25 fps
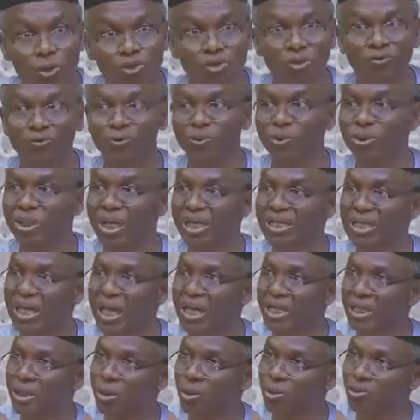those of you that
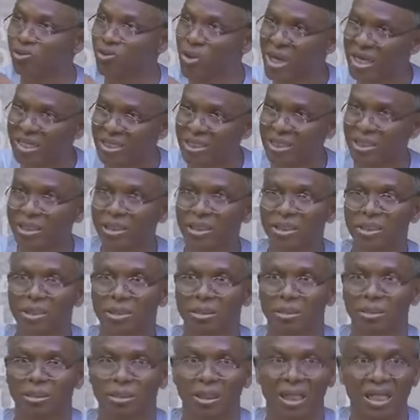are in your
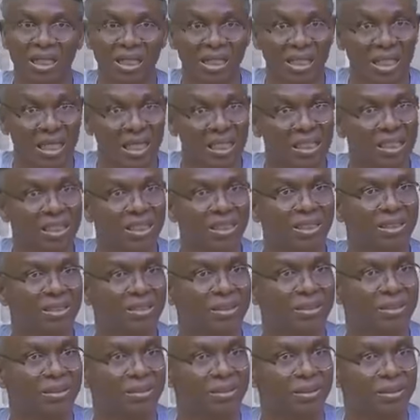20s and
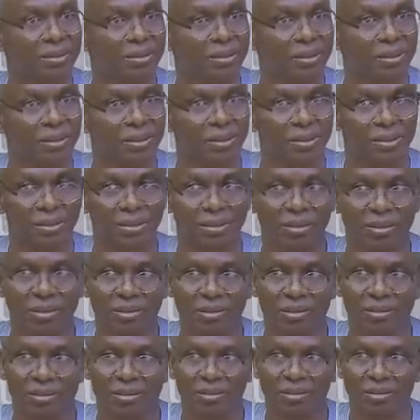30s,
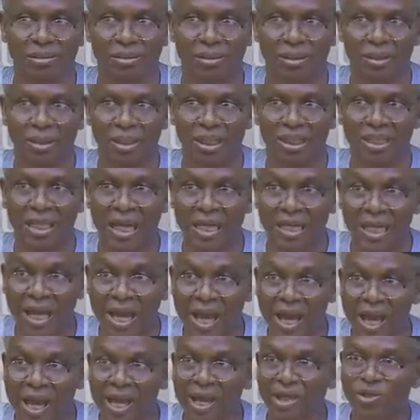in
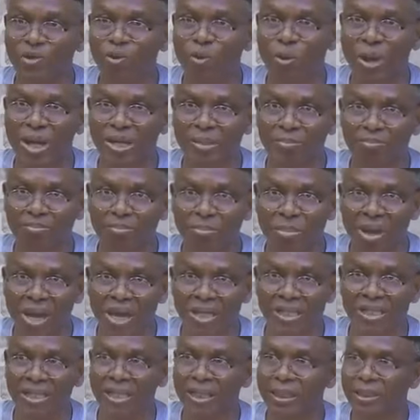an age when
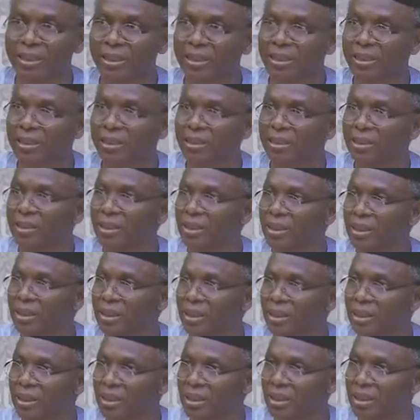medical
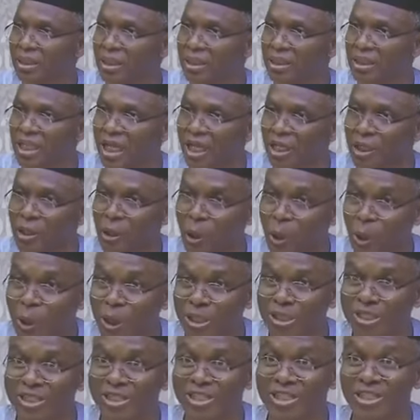
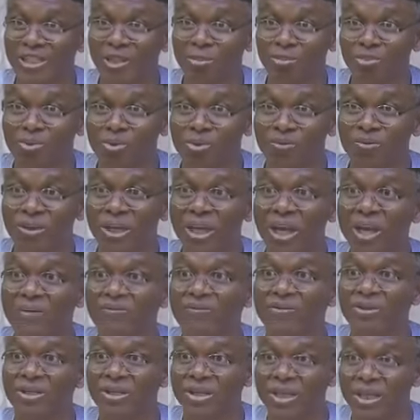technology is improving
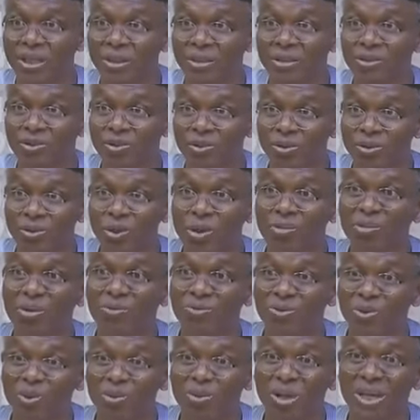every day, some
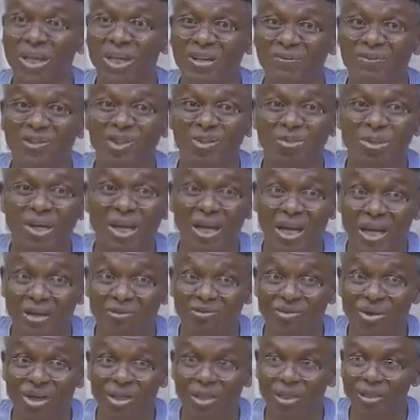of you may live to be
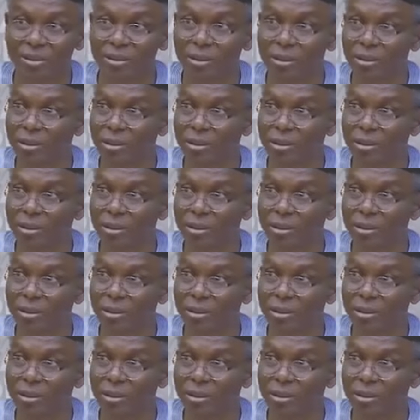100.